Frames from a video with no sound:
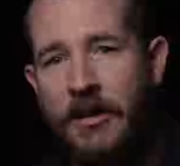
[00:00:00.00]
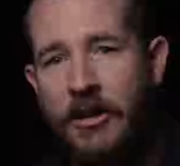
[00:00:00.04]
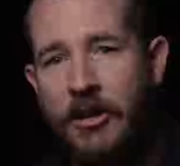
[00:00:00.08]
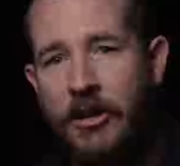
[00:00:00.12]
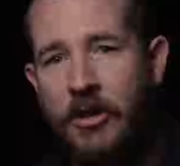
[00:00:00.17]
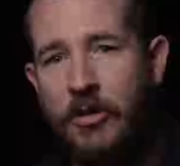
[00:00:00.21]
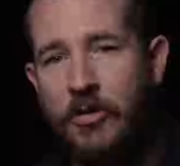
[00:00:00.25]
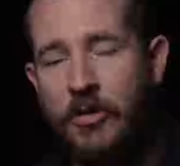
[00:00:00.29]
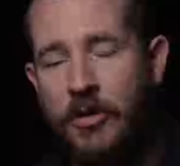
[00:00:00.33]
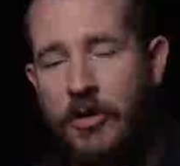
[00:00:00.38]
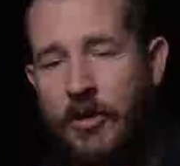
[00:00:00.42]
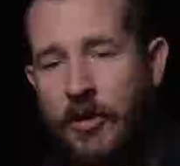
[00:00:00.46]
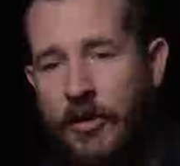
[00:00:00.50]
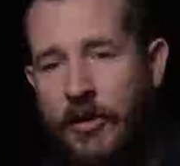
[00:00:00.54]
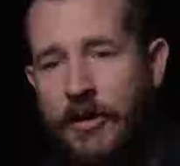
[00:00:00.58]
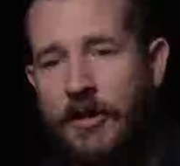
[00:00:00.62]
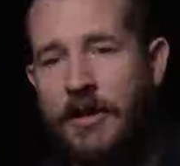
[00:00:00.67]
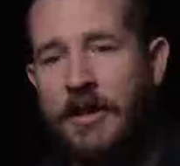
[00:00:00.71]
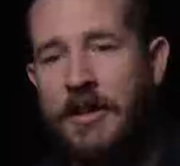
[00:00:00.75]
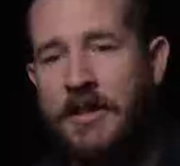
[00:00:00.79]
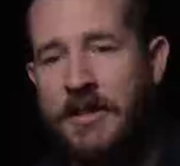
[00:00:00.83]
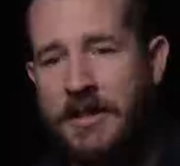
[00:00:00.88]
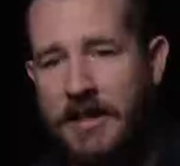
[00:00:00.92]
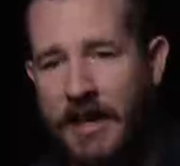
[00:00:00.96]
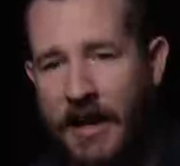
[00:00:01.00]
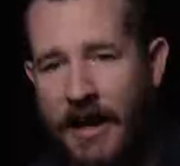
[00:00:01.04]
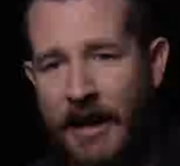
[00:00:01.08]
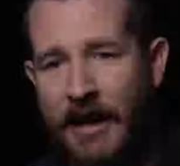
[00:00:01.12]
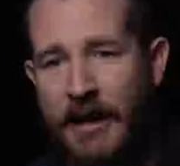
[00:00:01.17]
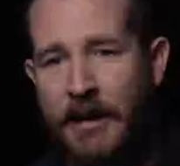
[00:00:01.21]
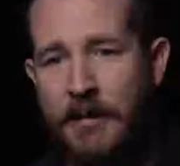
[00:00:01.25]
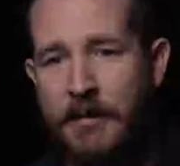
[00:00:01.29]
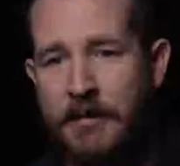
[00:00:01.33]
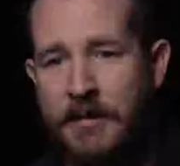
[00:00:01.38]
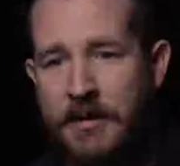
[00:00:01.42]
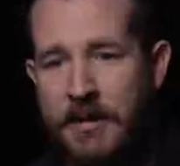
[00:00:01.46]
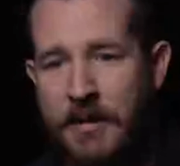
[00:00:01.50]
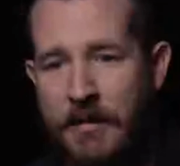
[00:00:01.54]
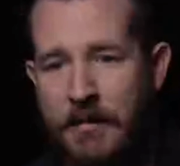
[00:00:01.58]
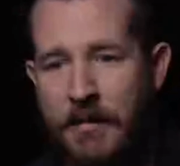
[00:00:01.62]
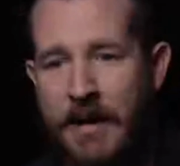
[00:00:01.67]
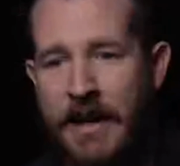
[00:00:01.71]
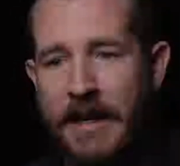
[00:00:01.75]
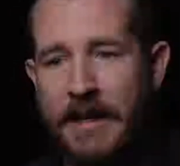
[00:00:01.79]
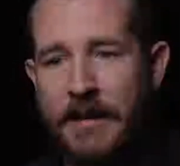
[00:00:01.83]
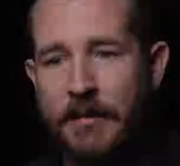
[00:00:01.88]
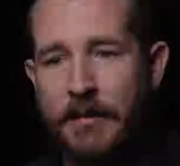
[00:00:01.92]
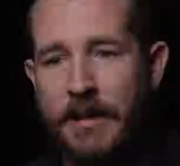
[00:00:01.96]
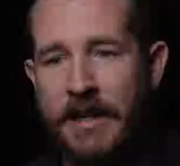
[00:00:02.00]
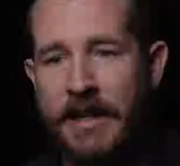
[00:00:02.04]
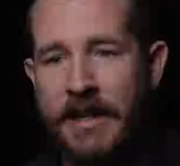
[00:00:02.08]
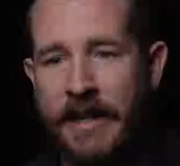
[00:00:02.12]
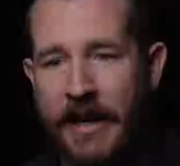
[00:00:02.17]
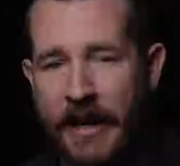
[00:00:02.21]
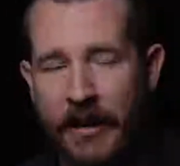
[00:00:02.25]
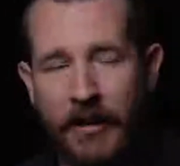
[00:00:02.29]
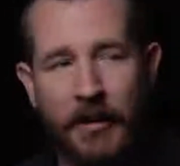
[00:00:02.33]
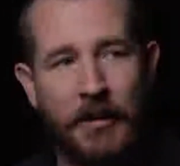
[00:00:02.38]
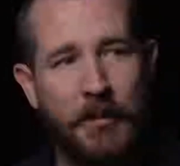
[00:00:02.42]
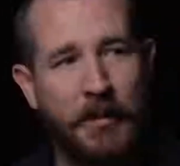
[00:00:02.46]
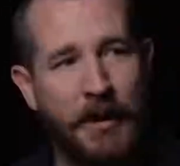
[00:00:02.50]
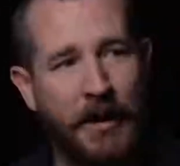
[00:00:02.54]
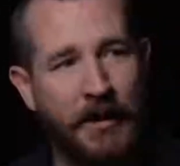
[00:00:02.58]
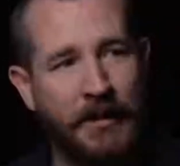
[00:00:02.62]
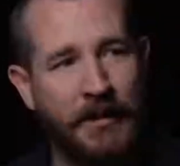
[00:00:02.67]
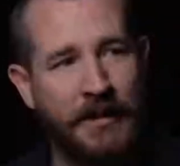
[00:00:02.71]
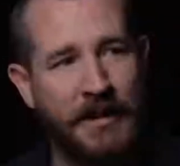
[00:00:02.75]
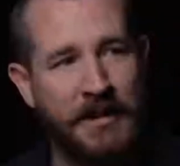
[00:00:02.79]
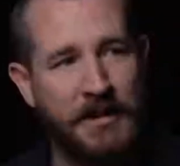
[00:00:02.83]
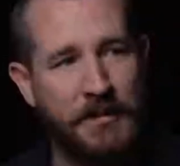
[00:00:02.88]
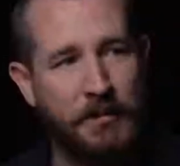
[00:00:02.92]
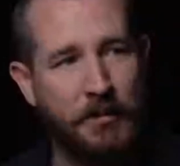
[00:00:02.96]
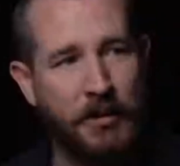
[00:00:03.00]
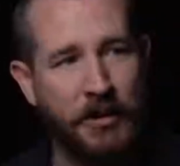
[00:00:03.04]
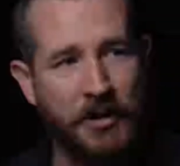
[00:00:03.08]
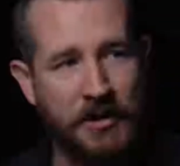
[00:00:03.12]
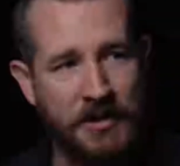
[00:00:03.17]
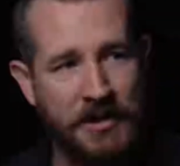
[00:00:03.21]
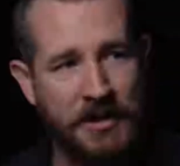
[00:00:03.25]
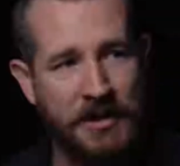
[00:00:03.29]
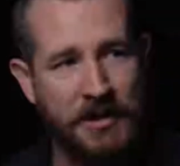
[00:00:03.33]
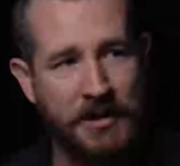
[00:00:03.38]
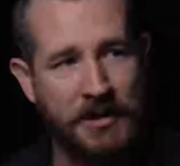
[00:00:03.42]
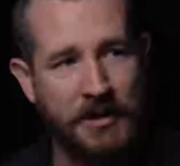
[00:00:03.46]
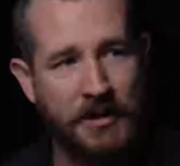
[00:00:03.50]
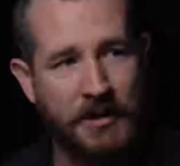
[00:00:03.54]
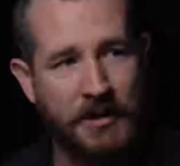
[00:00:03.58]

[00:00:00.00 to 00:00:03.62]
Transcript: you took the time to make me care about this person.